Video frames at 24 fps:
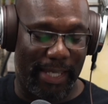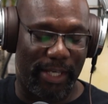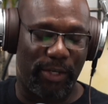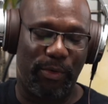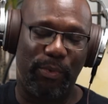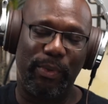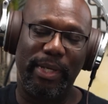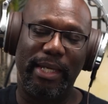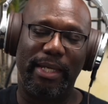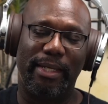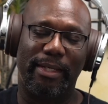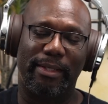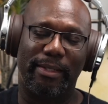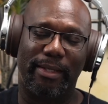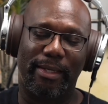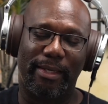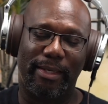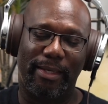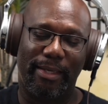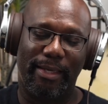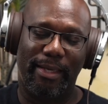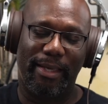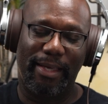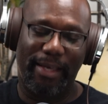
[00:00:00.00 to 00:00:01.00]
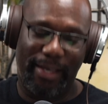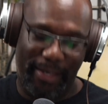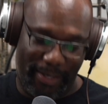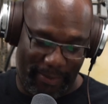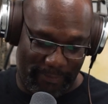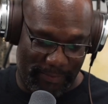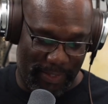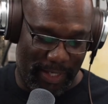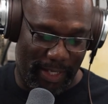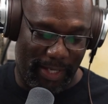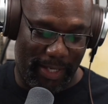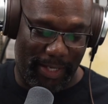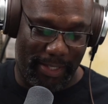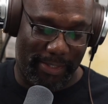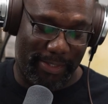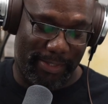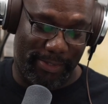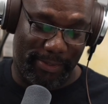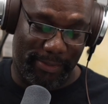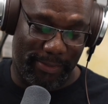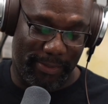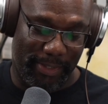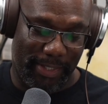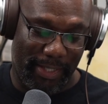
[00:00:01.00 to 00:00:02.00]
a queen of the
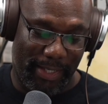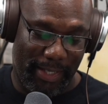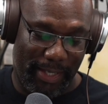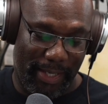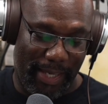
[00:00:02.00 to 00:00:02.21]
hustle,